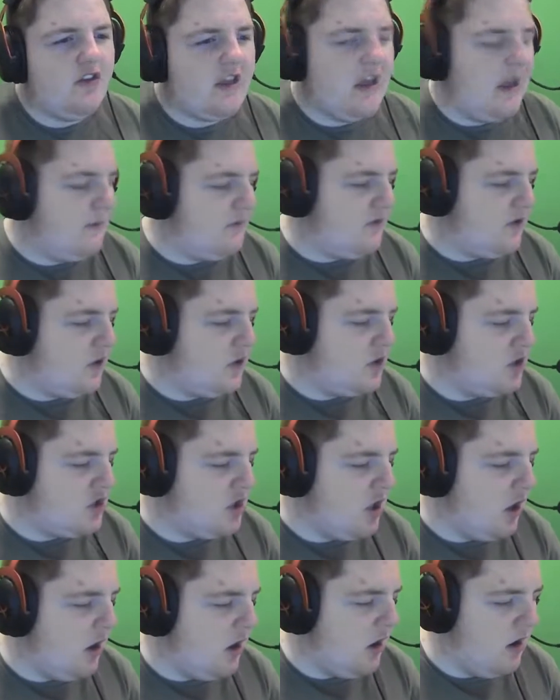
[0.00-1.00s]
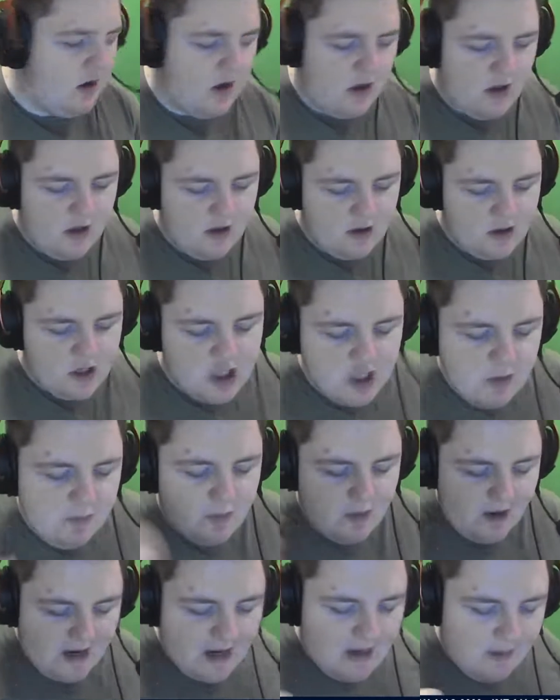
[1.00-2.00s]
the games go short because you're
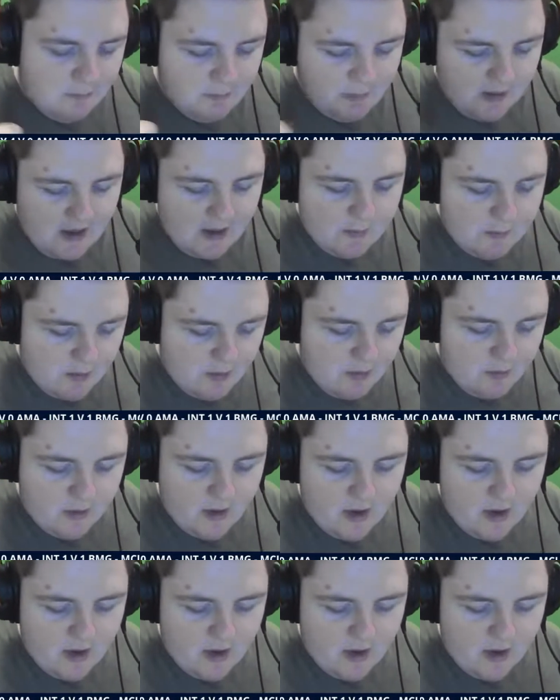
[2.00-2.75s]
bringing in people.